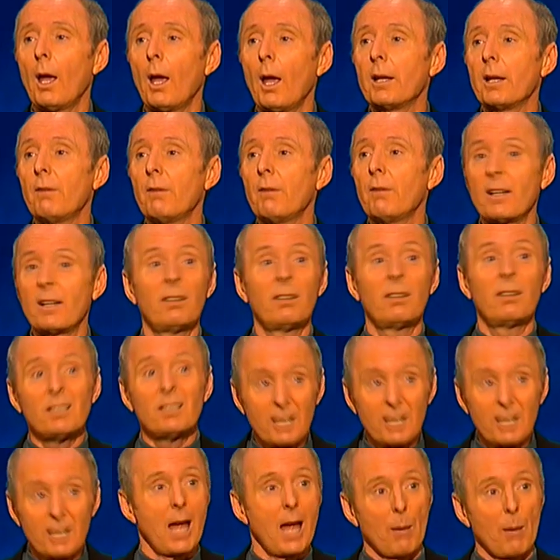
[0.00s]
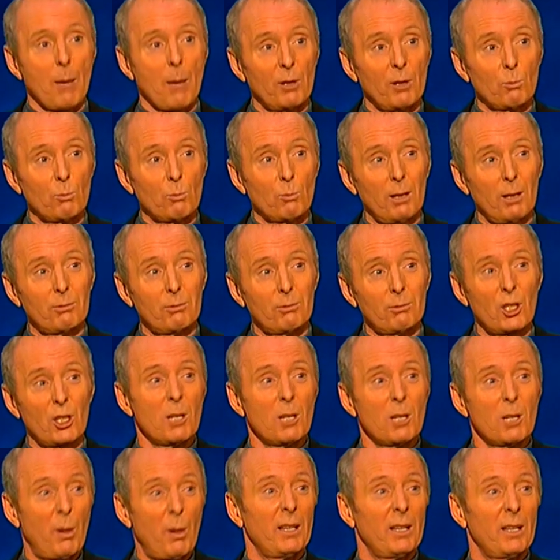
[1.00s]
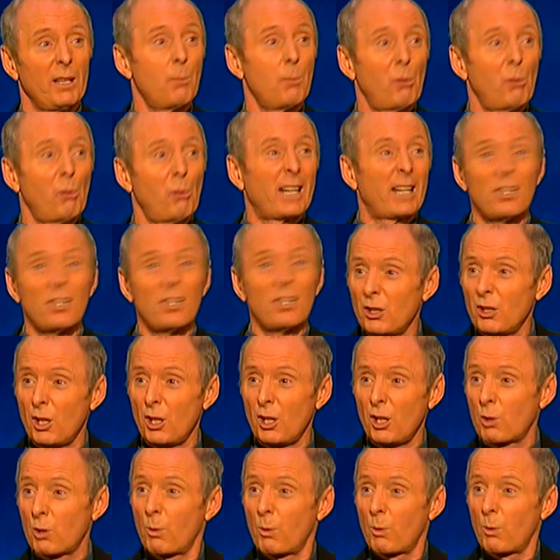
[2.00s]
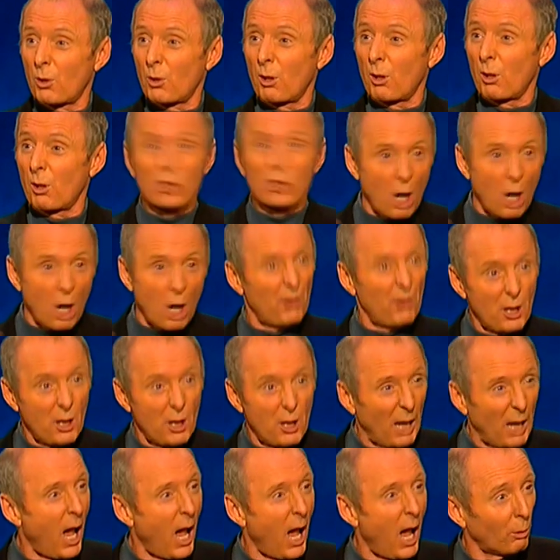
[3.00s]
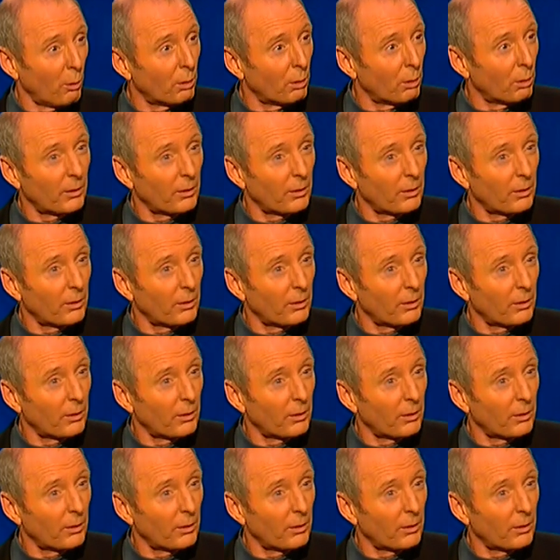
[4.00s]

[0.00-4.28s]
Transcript: And if anything did happen, well, Gene Pitney breaking the news would sort of soften the blow.